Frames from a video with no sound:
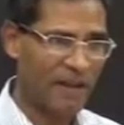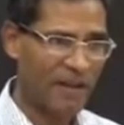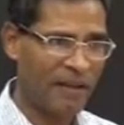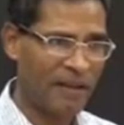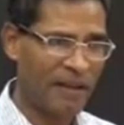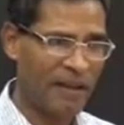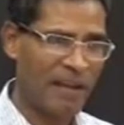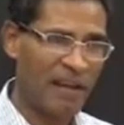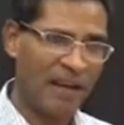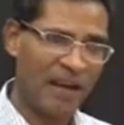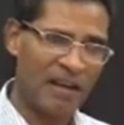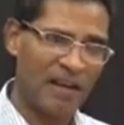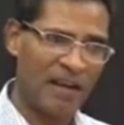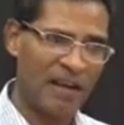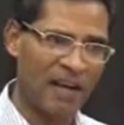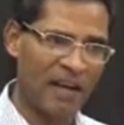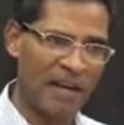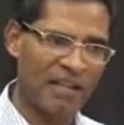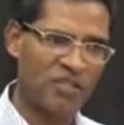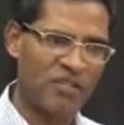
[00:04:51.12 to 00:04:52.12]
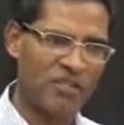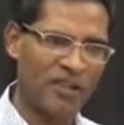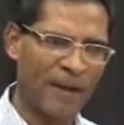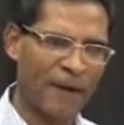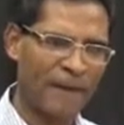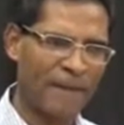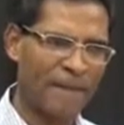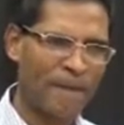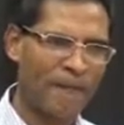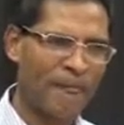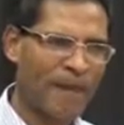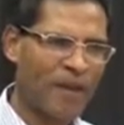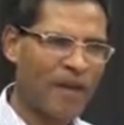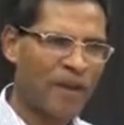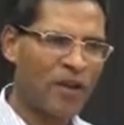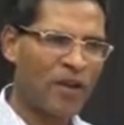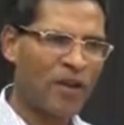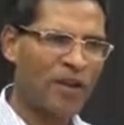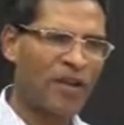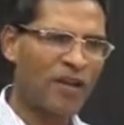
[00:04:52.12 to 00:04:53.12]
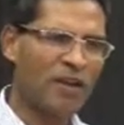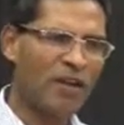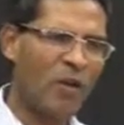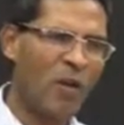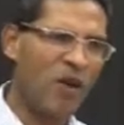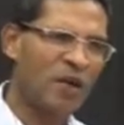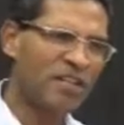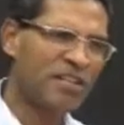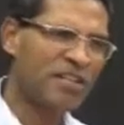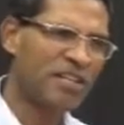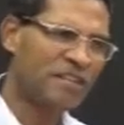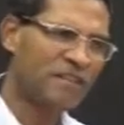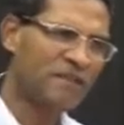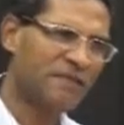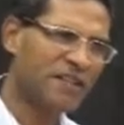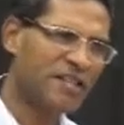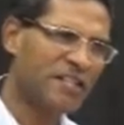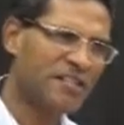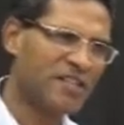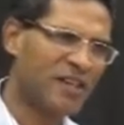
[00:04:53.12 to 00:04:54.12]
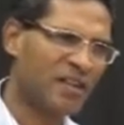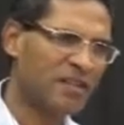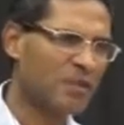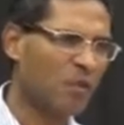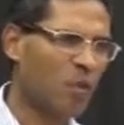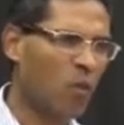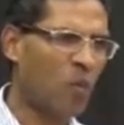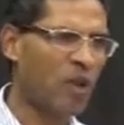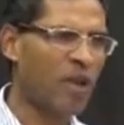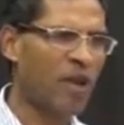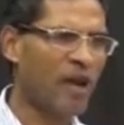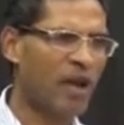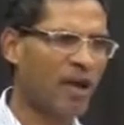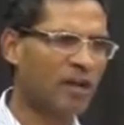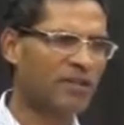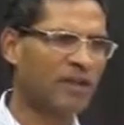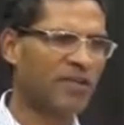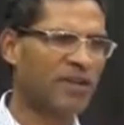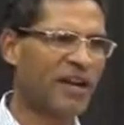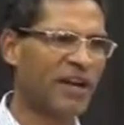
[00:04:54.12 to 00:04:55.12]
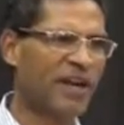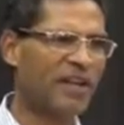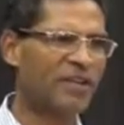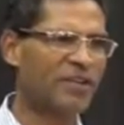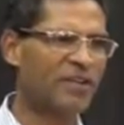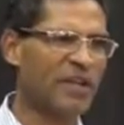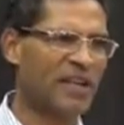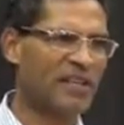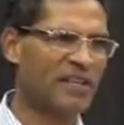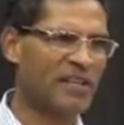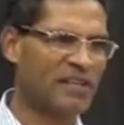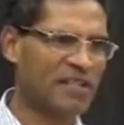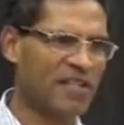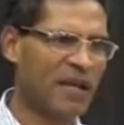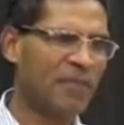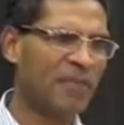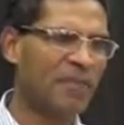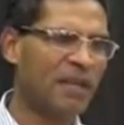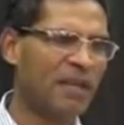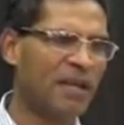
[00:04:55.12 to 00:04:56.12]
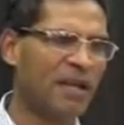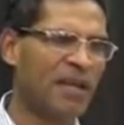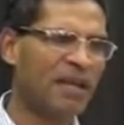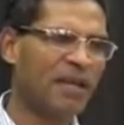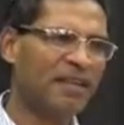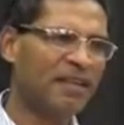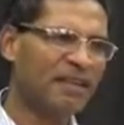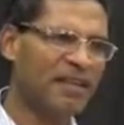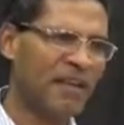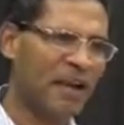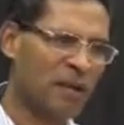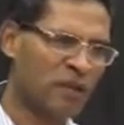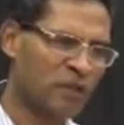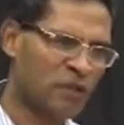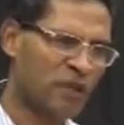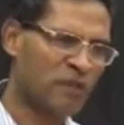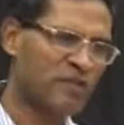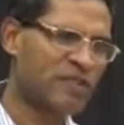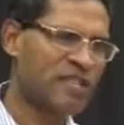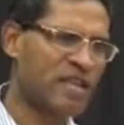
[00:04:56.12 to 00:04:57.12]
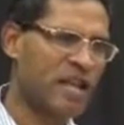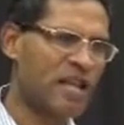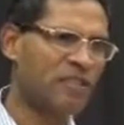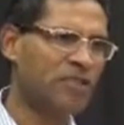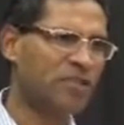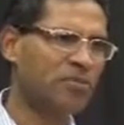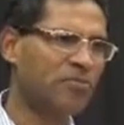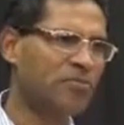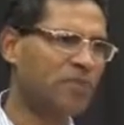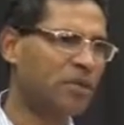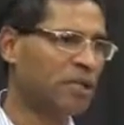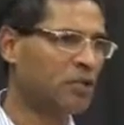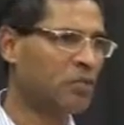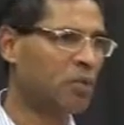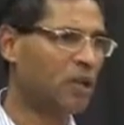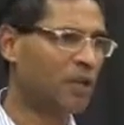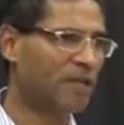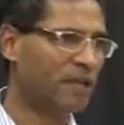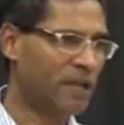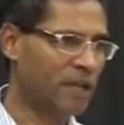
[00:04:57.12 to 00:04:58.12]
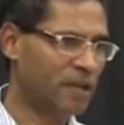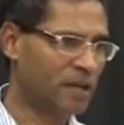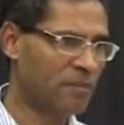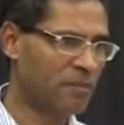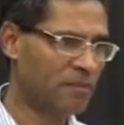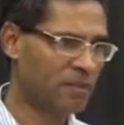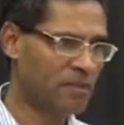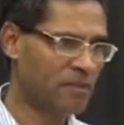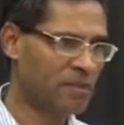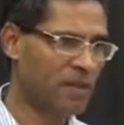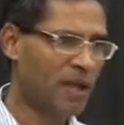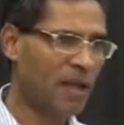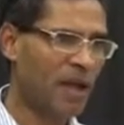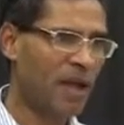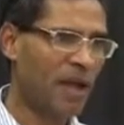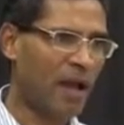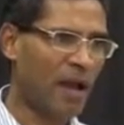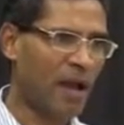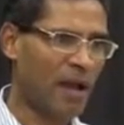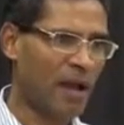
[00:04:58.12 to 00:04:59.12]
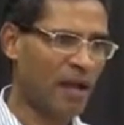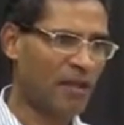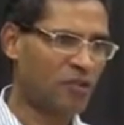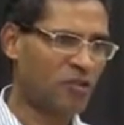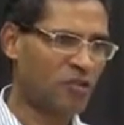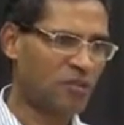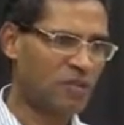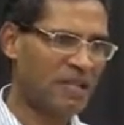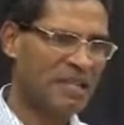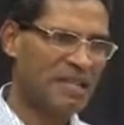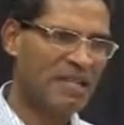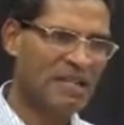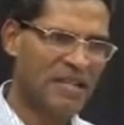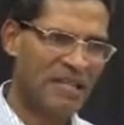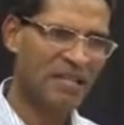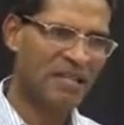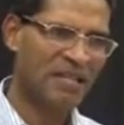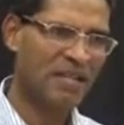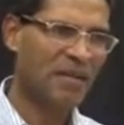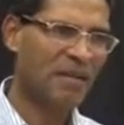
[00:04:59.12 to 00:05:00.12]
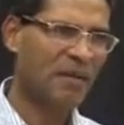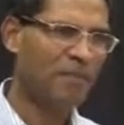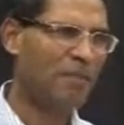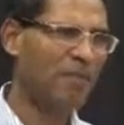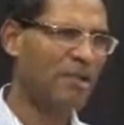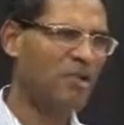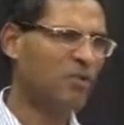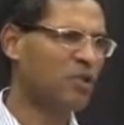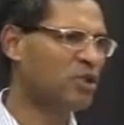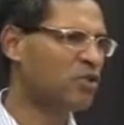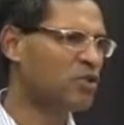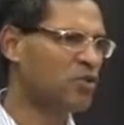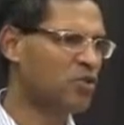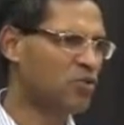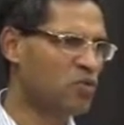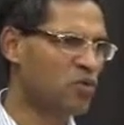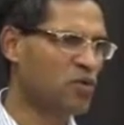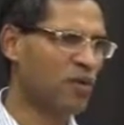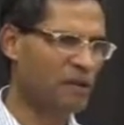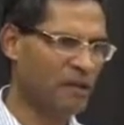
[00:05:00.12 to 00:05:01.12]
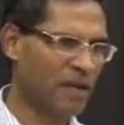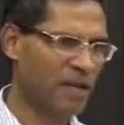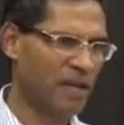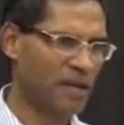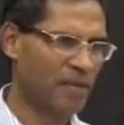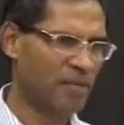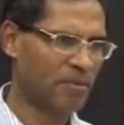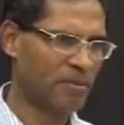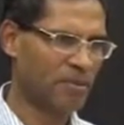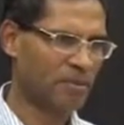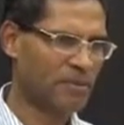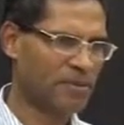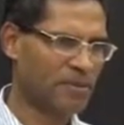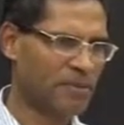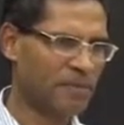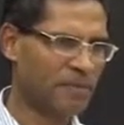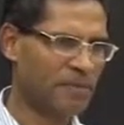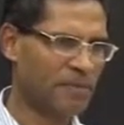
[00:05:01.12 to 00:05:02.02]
in an earlier lecture, in quantitative research, we are trying to examine the association between variables and to be neat between two variables.